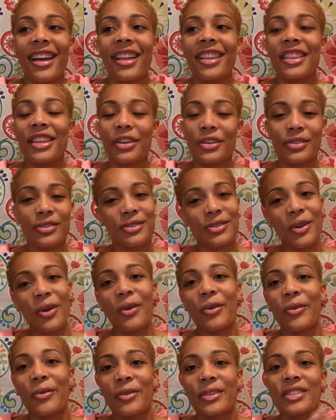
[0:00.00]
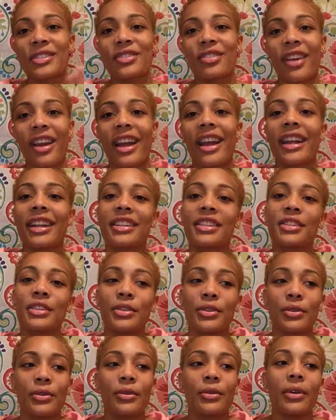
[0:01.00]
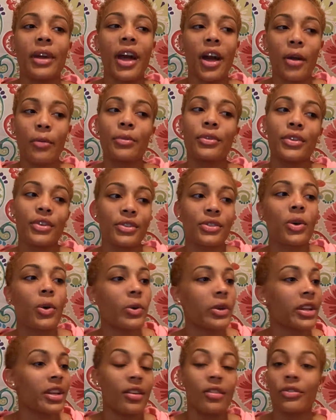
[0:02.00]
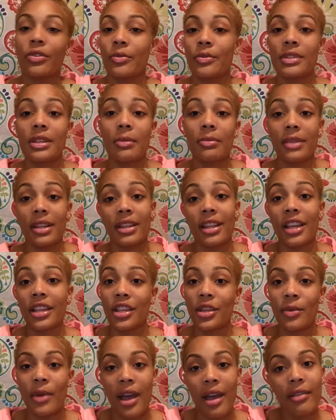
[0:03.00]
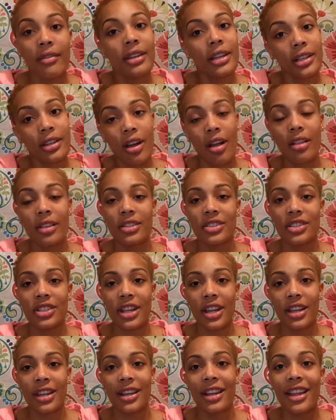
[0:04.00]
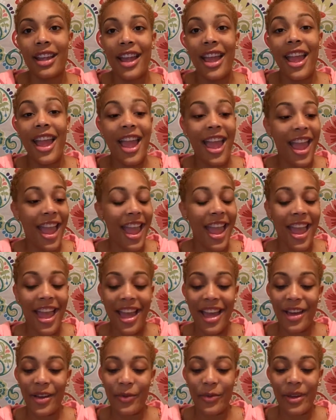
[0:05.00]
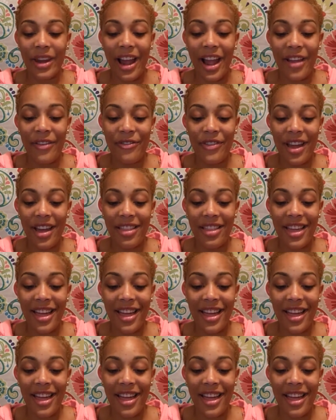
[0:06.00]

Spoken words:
their soul was trying to help your soul heal from something that you haven't acknowledged yet. And when I found